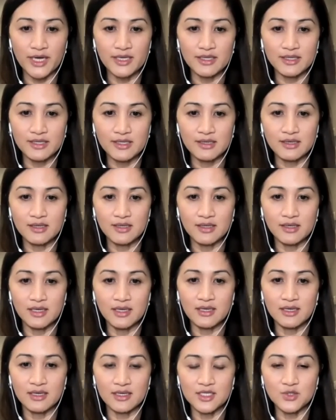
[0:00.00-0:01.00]
in the
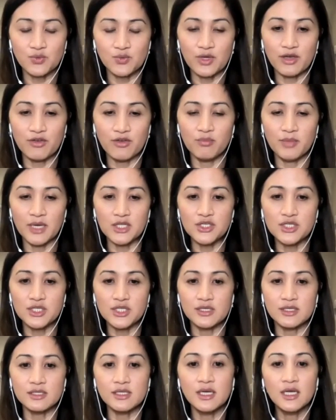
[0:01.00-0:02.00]
clinic. As we have
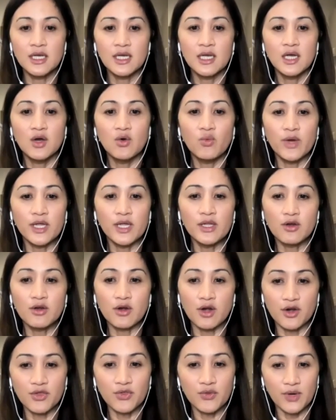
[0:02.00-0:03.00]
mentioned, when your
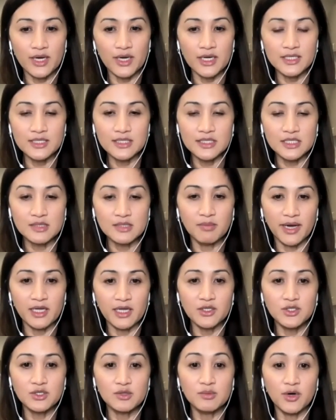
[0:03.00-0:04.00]
arthritis is
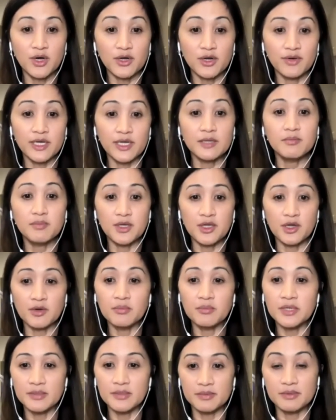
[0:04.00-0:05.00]
mild to moderate,
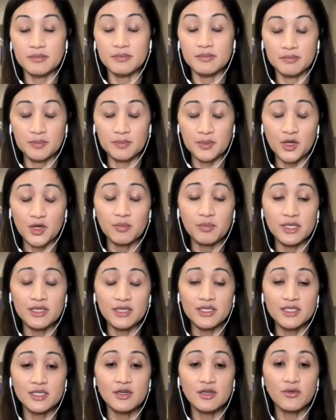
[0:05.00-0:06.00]
PRP
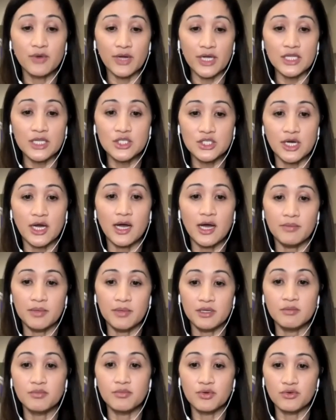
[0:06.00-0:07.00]
does a great job in
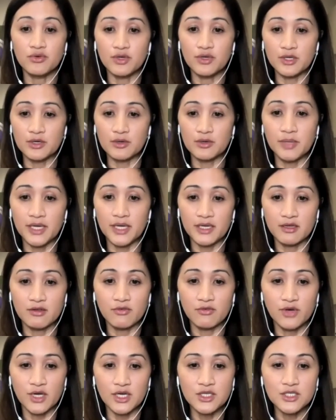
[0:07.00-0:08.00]
improving your pain and
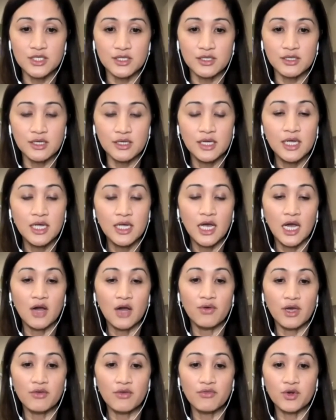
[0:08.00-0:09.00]
function.
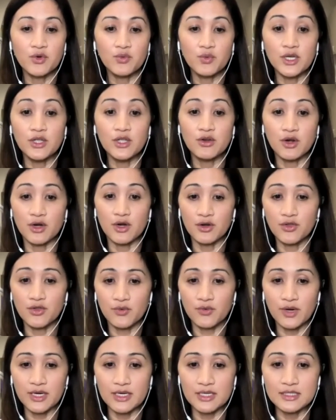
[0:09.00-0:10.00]
However, when your
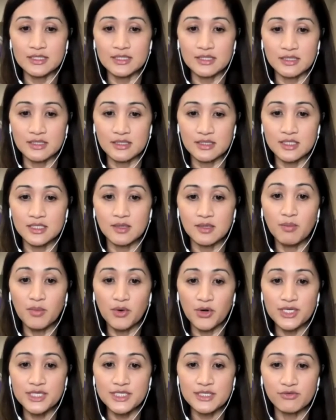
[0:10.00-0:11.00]
arthritis is
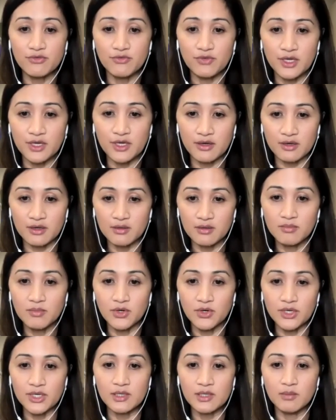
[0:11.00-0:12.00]
more severe,
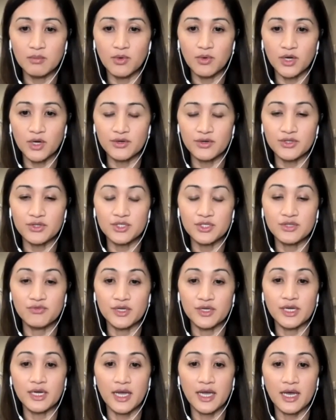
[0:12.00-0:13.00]
more in the moderate to
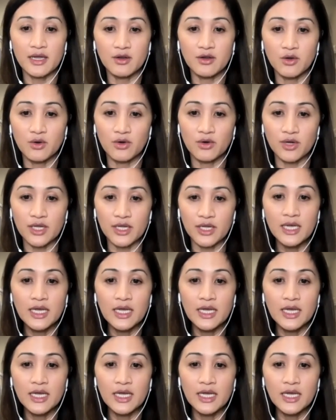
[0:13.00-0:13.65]
severe category,